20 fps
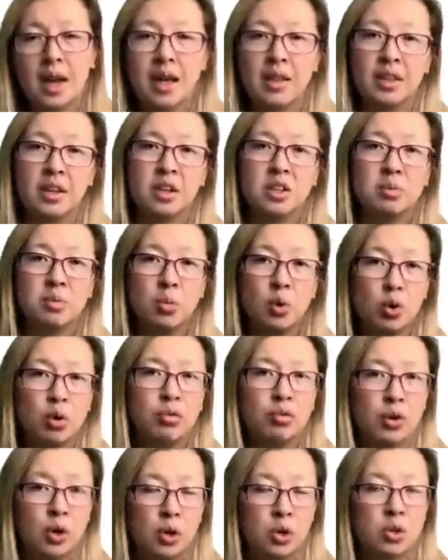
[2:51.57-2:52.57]
that is more
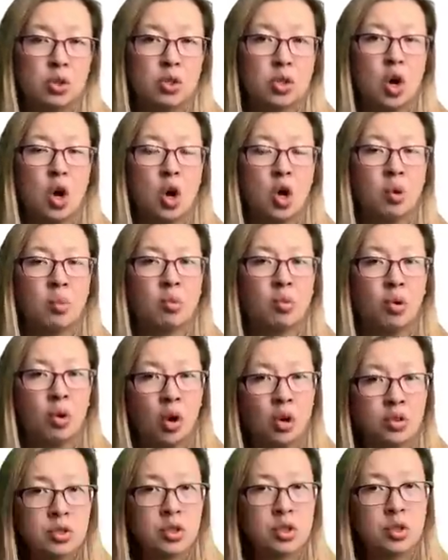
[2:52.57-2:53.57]
focused on
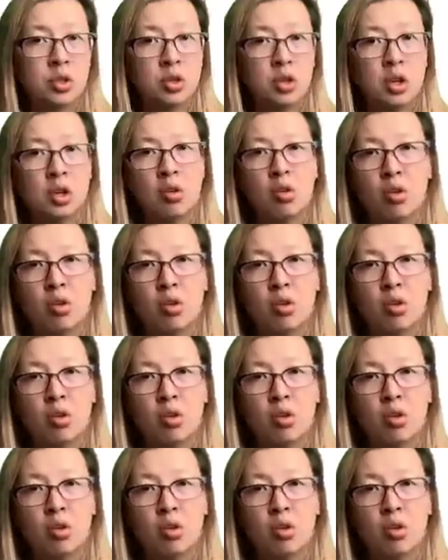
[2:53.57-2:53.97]
prosecuting